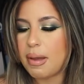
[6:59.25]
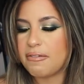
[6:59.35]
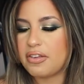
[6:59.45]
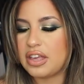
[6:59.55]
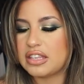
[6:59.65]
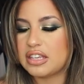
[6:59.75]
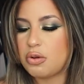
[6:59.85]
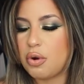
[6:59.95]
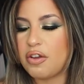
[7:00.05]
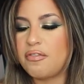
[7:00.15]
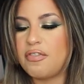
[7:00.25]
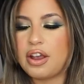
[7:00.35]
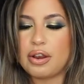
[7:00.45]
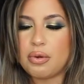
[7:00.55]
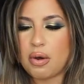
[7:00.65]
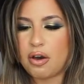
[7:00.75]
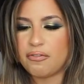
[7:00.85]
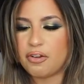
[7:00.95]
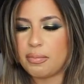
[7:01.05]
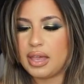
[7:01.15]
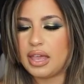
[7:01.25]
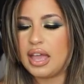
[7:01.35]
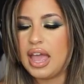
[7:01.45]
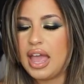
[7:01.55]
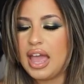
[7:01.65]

I feel like it's going to work very well for me